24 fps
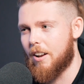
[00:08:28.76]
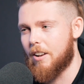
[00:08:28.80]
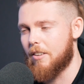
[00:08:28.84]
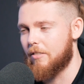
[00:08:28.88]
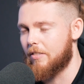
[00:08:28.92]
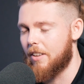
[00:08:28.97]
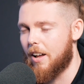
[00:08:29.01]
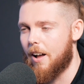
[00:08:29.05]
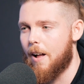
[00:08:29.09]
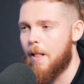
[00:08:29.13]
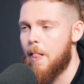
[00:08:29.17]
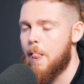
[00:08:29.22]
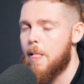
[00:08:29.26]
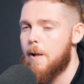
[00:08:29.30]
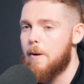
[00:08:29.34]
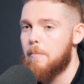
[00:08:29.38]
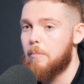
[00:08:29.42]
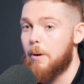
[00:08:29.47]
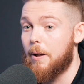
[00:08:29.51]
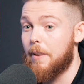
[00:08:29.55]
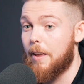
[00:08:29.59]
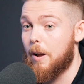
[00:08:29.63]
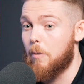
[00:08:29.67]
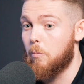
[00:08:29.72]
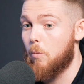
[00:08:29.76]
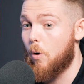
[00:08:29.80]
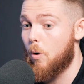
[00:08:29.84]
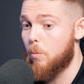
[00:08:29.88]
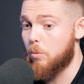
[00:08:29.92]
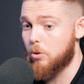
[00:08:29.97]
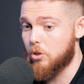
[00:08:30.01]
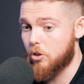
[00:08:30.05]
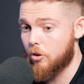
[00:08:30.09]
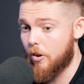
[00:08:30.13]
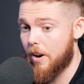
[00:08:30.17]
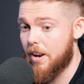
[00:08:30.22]
None of that. But then what
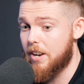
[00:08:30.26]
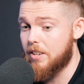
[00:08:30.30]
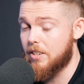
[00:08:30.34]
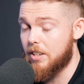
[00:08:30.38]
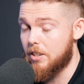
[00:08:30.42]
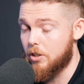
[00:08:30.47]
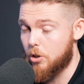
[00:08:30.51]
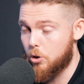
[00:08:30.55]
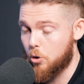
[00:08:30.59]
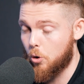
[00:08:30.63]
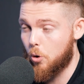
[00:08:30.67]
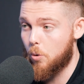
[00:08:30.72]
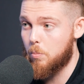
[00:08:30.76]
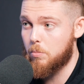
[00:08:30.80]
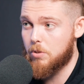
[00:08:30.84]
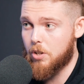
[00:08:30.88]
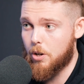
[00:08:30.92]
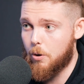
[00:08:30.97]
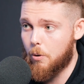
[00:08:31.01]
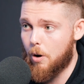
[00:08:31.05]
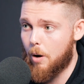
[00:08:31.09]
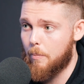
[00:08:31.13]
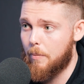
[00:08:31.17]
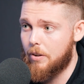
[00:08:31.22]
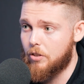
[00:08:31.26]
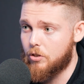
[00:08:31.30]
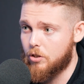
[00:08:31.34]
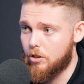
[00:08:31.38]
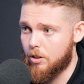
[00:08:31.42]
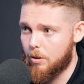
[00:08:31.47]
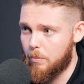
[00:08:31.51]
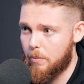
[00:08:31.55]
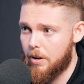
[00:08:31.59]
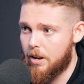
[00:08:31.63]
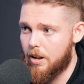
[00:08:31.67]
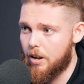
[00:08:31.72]
was crazy is Stormzy, who I
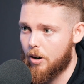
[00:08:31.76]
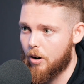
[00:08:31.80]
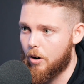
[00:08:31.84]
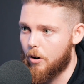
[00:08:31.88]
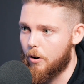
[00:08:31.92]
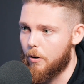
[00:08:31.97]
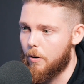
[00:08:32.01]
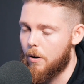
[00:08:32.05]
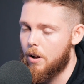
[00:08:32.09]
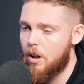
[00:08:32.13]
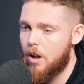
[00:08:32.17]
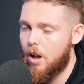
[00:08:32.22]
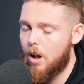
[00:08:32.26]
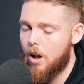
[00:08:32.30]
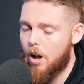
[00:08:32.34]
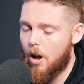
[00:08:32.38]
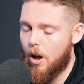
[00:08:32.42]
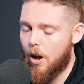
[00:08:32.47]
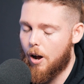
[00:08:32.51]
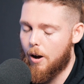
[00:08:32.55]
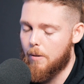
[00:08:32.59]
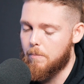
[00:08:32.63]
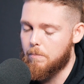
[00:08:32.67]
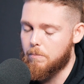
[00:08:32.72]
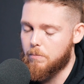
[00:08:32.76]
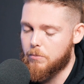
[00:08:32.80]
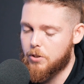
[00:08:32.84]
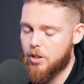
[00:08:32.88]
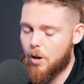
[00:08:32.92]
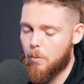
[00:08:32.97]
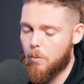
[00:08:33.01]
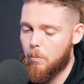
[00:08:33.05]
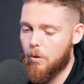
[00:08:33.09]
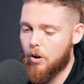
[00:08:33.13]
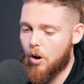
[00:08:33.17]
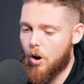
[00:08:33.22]
mentioned a minute ago,
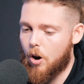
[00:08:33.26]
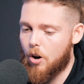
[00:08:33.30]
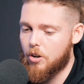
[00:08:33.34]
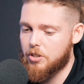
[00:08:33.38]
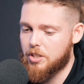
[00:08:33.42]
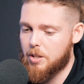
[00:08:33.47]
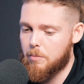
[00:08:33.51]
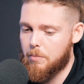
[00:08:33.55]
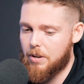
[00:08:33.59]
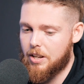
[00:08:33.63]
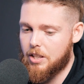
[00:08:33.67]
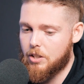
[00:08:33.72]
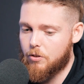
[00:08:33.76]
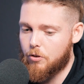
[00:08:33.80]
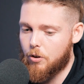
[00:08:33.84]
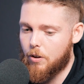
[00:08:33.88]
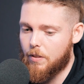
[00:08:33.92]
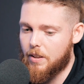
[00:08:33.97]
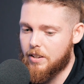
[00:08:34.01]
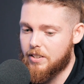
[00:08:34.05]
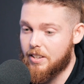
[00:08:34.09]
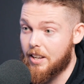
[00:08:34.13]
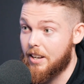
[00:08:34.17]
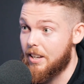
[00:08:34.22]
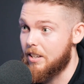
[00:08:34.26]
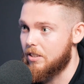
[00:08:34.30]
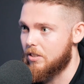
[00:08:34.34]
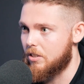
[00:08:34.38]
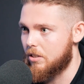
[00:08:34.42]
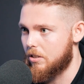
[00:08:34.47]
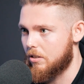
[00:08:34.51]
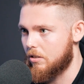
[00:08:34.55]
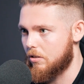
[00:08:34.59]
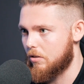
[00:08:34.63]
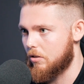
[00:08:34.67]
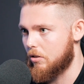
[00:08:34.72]
someone asked him in an interview and they said,
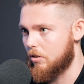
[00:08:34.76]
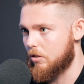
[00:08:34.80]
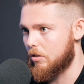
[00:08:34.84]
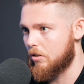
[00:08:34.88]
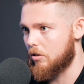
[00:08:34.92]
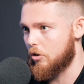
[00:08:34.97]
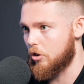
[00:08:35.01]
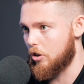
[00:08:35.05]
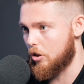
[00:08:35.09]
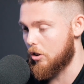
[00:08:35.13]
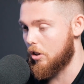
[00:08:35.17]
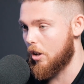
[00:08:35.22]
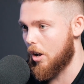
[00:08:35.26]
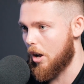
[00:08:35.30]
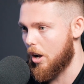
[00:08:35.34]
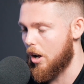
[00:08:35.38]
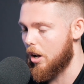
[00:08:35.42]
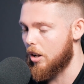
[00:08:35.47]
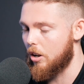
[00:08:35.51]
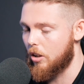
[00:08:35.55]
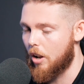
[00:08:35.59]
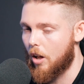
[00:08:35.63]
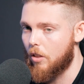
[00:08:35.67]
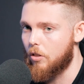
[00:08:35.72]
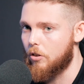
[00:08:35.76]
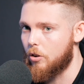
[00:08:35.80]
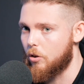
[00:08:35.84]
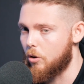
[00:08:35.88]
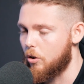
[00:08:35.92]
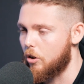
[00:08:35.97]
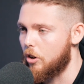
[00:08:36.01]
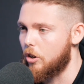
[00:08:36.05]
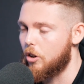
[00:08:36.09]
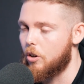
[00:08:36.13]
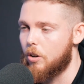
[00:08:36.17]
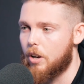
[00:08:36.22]
is London
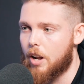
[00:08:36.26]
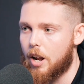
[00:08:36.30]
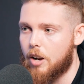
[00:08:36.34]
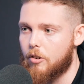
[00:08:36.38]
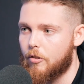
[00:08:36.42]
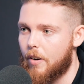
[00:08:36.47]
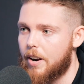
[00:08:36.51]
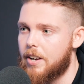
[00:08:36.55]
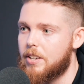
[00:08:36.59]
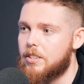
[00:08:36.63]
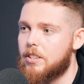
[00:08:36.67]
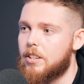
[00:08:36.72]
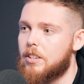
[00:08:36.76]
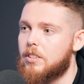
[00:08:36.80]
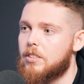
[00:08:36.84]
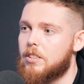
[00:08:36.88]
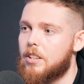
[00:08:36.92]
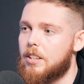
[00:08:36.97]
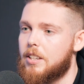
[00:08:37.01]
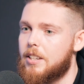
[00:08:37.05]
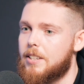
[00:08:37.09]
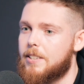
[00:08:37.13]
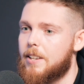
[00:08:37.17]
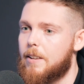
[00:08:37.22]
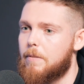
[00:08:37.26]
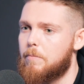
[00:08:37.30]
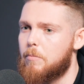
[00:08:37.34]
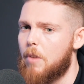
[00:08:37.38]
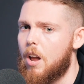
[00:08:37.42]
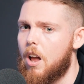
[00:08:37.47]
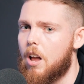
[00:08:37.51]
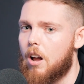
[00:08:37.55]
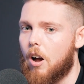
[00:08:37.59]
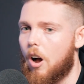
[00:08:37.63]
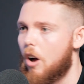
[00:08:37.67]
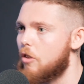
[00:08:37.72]
or the UK racist? And he said,
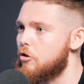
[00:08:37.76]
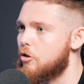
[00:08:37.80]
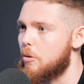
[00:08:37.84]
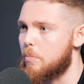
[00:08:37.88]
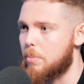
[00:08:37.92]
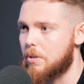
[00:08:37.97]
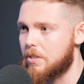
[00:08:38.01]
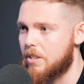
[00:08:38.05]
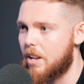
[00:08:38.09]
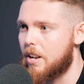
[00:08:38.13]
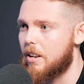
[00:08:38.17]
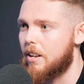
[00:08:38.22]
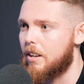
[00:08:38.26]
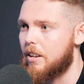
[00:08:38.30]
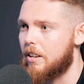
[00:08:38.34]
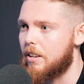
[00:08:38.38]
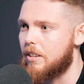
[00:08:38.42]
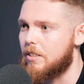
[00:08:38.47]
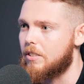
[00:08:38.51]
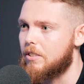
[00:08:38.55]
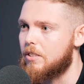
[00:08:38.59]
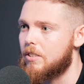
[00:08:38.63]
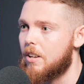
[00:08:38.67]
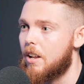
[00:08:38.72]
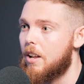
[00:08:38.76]
yeah, 100% it is.